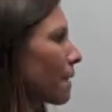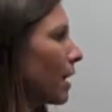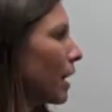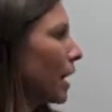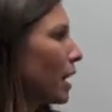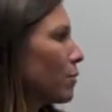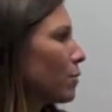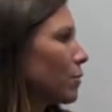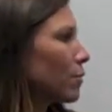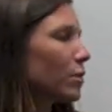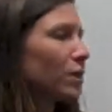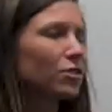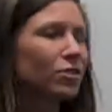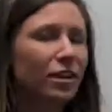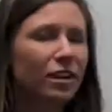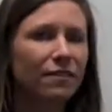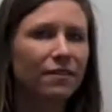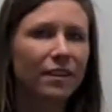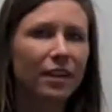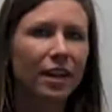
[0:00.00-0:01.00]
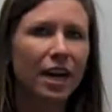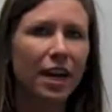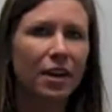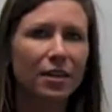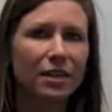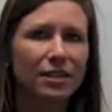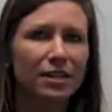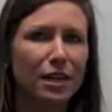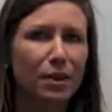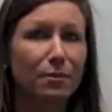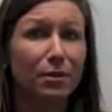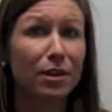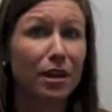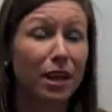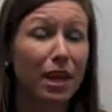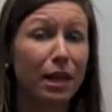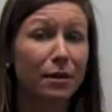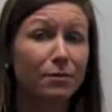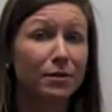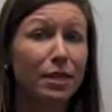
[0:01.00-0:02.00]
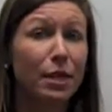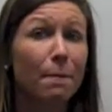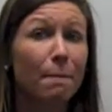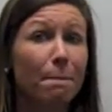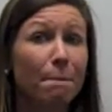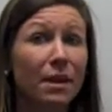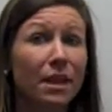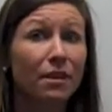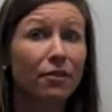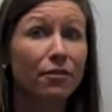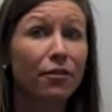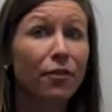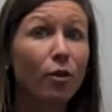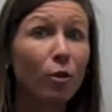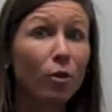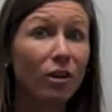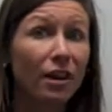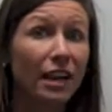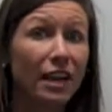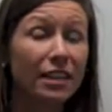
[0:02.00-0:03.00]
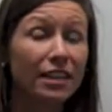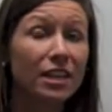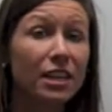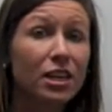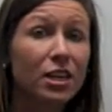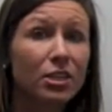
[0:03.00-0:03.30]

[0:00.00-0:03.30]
And what we're trying to figure out is a number that comes before it.